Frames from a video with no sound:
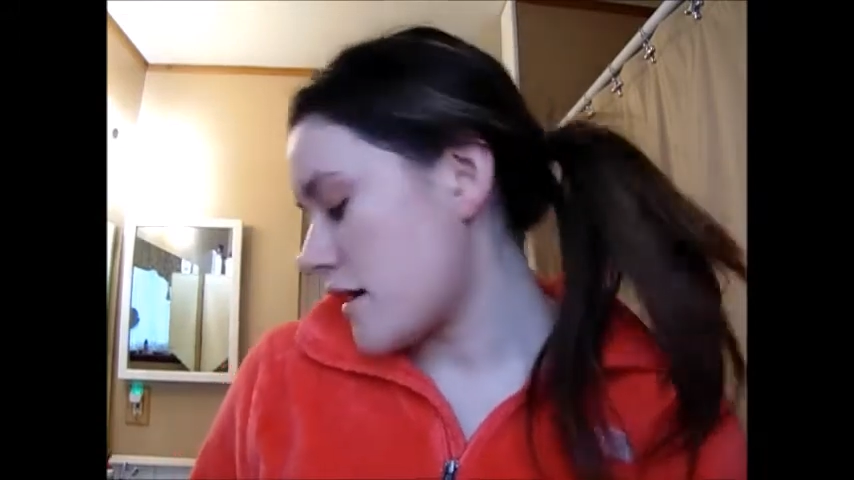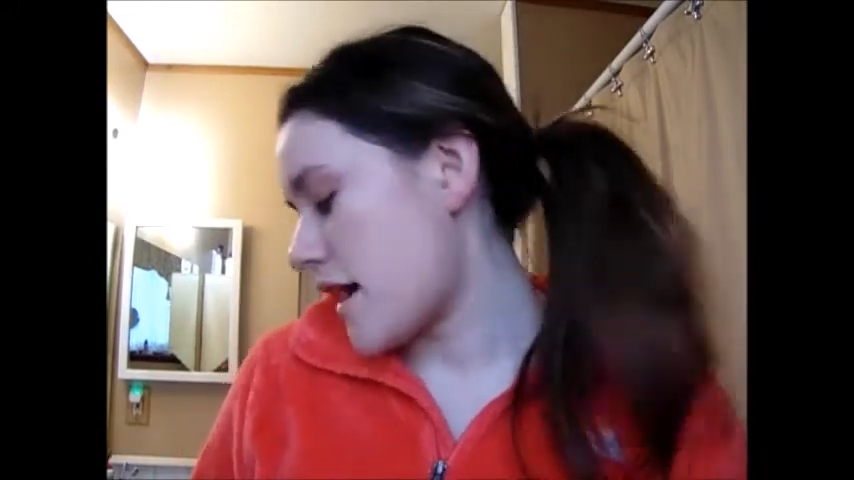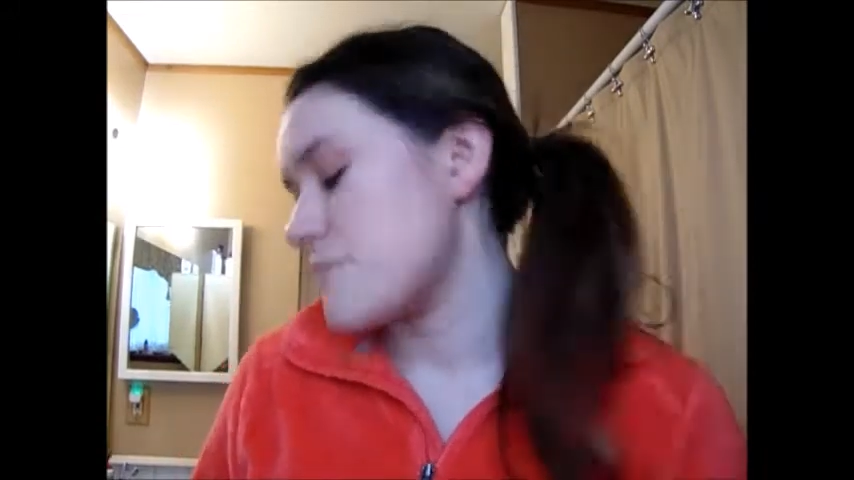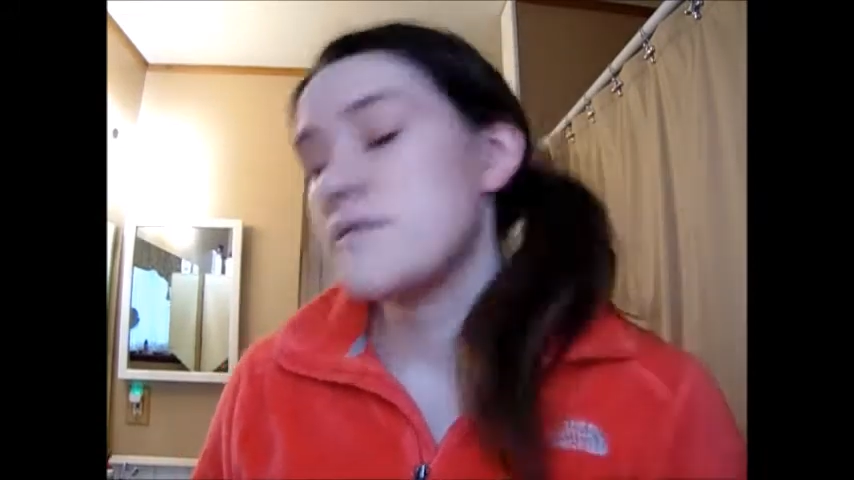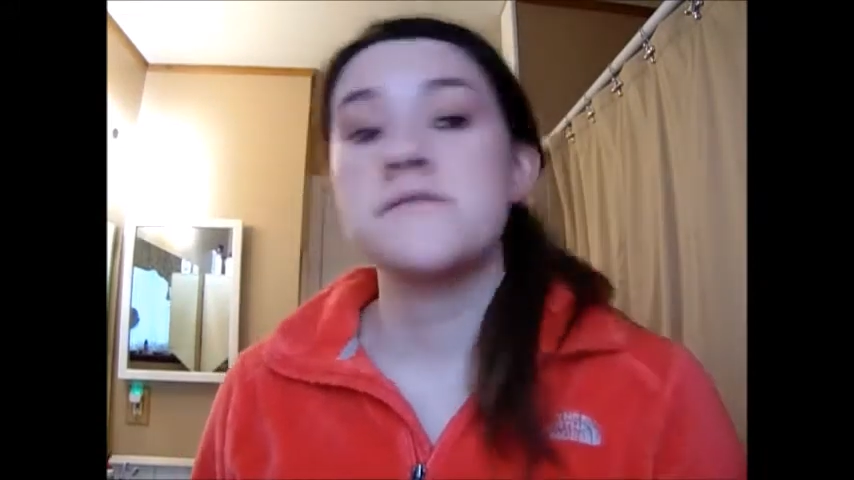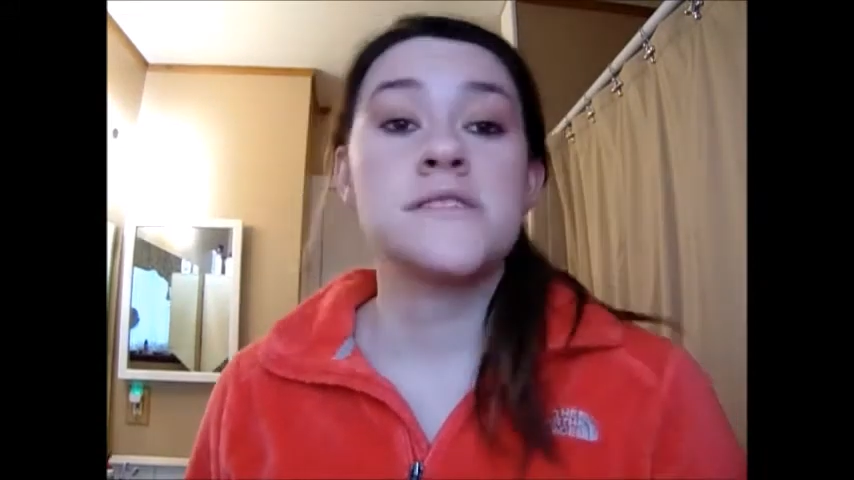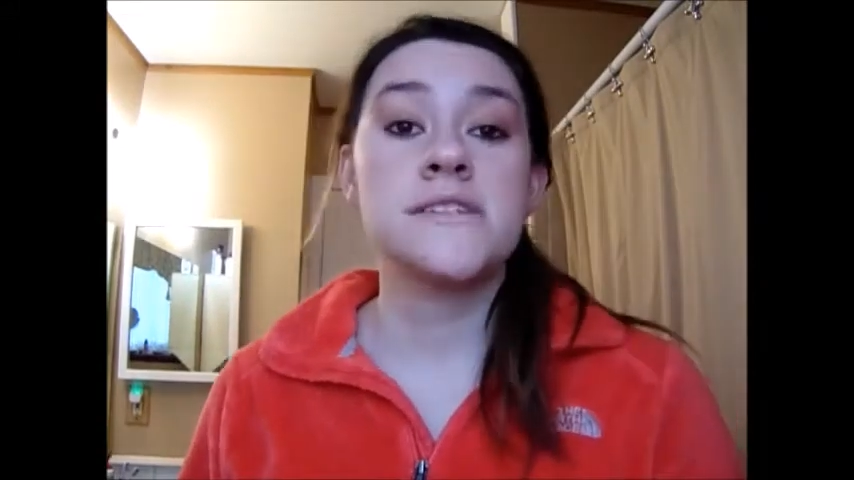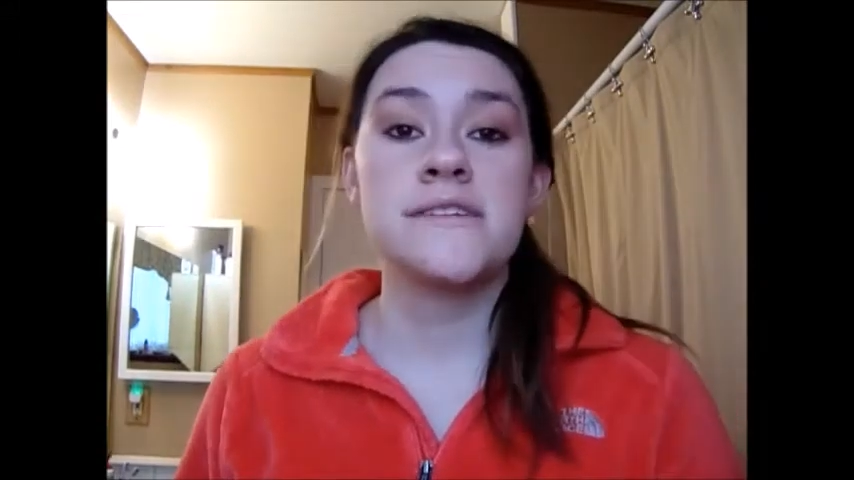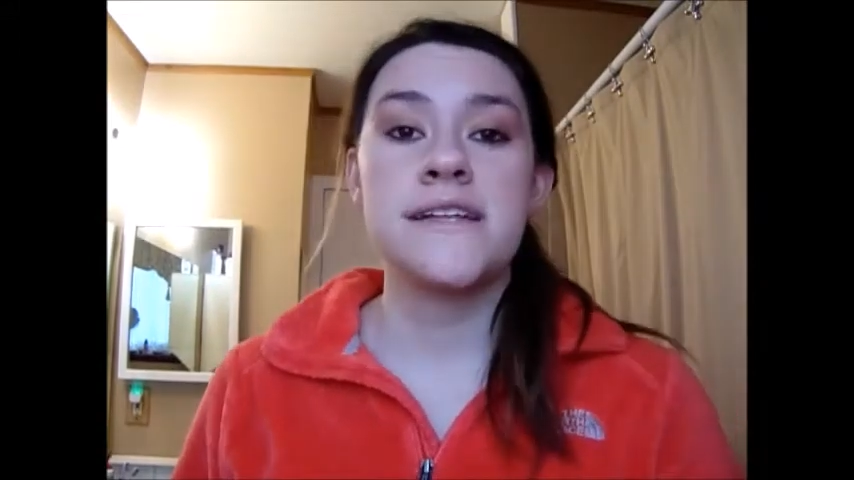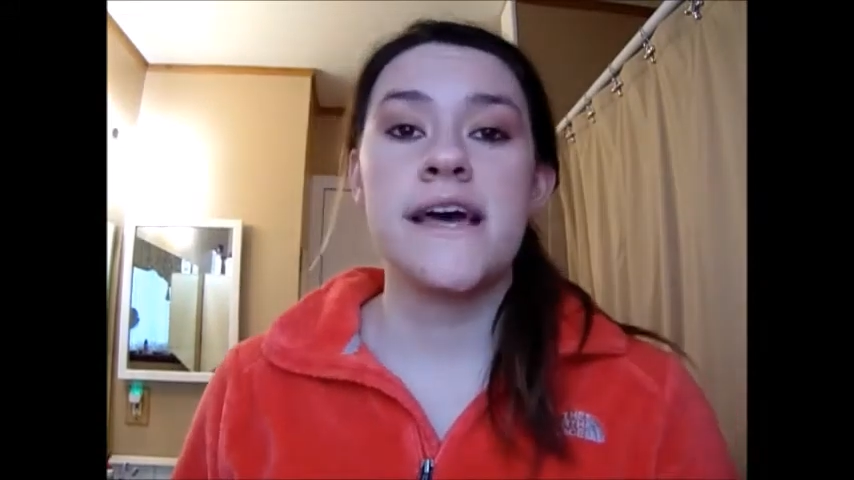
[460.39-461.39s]
I
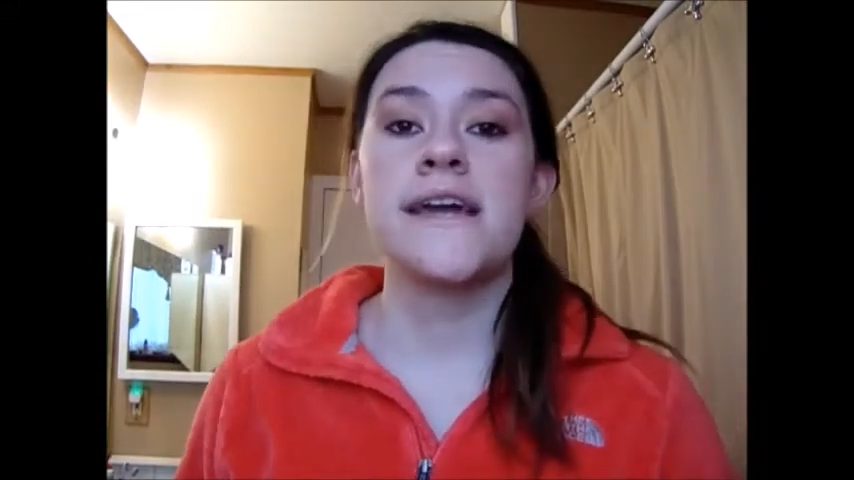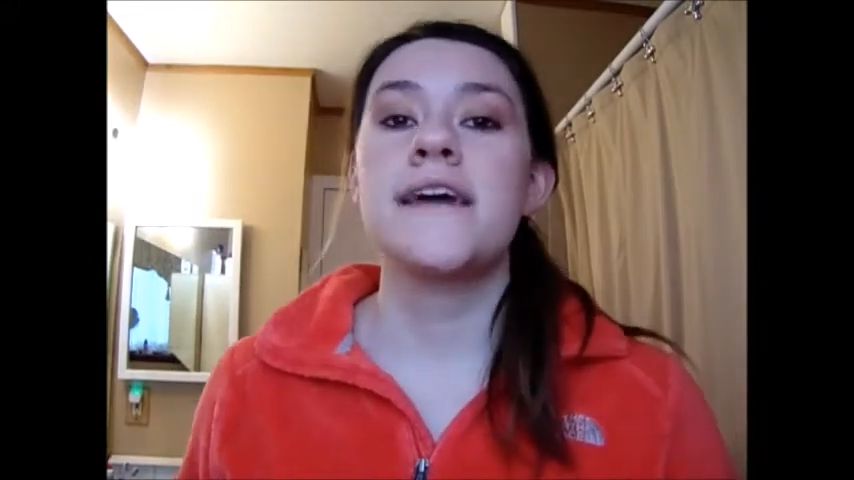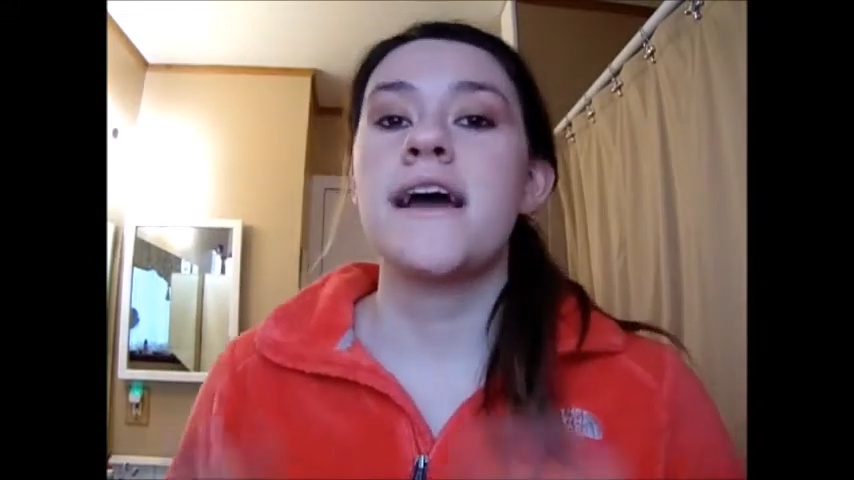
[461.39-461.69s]
personally like it.